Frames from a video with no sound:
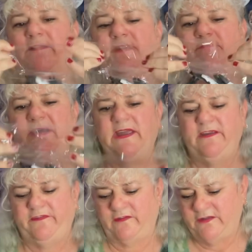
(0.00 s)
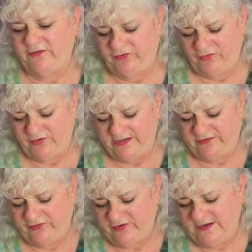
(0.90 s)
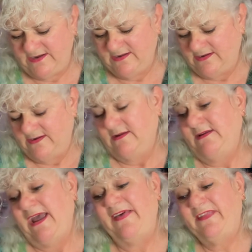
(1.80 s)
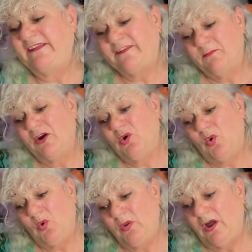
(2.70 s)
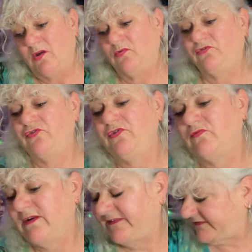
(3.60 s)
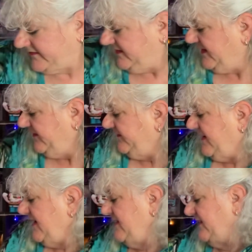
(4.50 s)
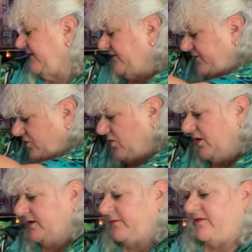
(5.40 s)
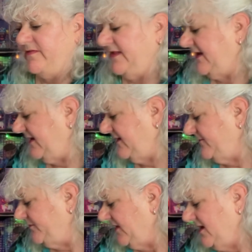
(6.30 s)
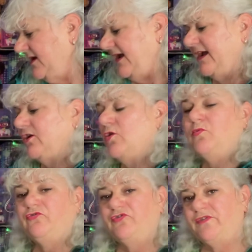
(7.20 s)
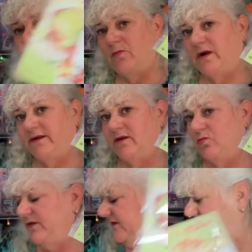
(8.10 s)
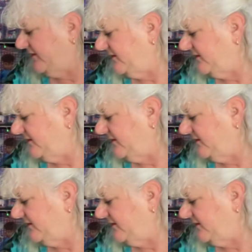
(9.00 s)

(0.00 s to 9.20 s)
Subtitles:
the bags so they do not get dirty. And that's my haul. I will do the rest another day. There's a few items in there, and I will do that one with it